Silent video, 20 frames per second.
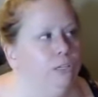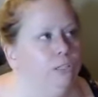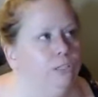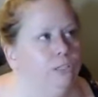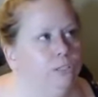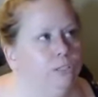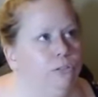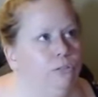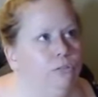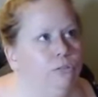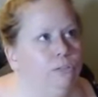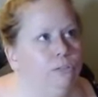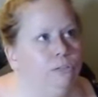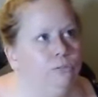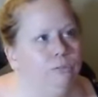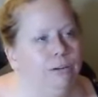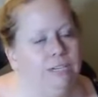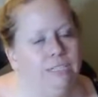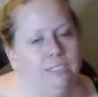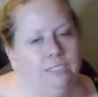to
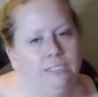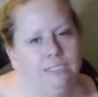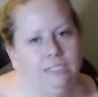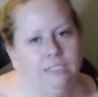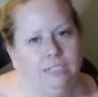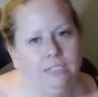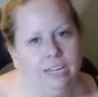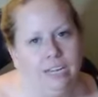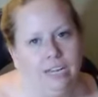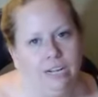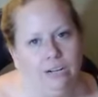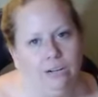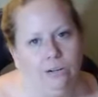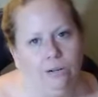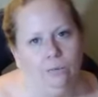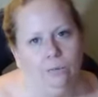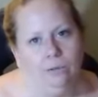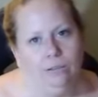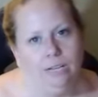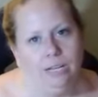dress the
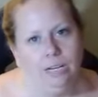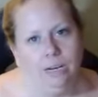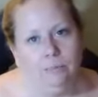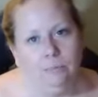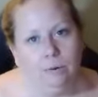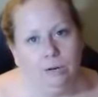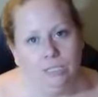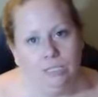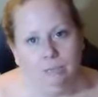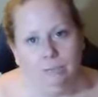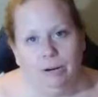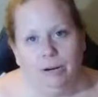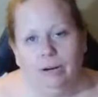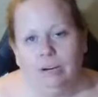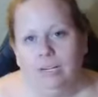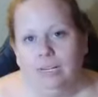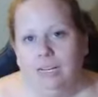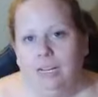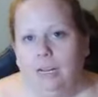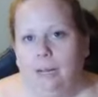candle with like a
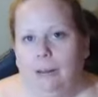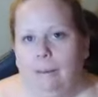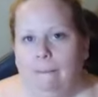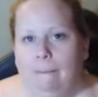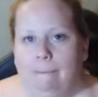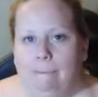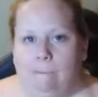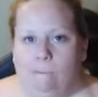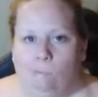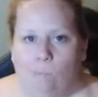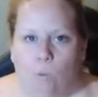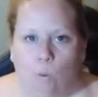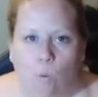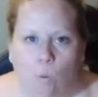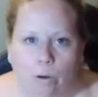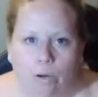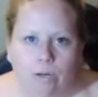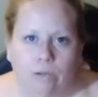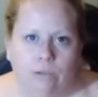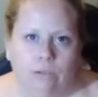prosperity
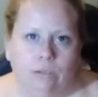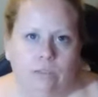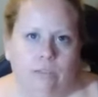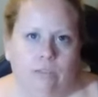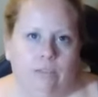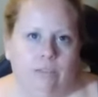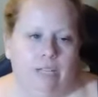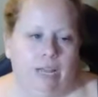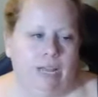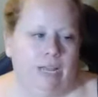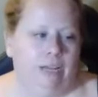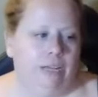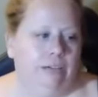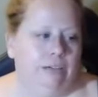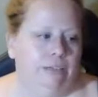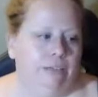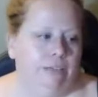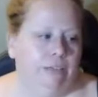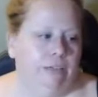oil, like